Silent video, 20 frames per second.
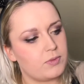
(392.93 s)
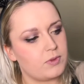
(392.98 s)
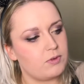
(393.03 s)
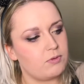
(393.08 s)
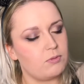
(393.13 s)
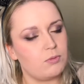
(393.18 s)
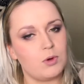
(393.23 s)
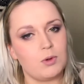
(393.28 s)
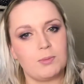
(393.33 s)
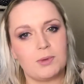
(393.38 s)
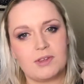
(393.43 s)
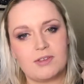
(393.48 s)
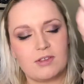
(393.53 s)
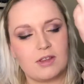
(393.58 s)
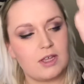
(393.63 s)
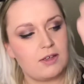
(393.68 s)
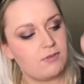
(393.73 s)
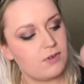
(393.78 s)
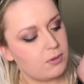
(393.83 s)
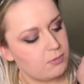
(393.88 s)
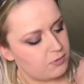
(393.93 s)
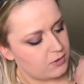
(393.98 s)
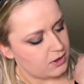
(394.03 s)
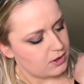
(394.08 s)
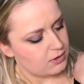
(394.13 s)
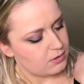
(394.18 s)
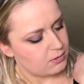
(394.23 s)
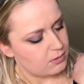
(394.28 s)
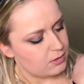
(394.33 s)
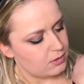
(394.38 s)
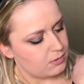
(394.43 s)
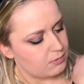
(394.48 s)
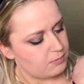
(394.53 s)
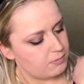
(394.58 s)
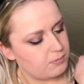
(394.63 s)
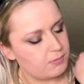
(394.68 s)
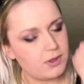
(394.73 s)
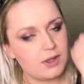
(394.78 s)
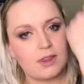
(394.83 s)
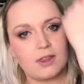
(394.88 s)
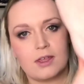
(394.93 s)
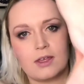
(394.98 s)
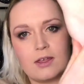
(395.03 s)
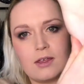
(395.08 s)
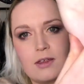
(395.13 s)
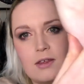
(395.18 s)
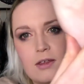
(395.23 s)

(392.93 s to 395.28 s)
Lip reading: I'll roll my sleeve up for this one, I think.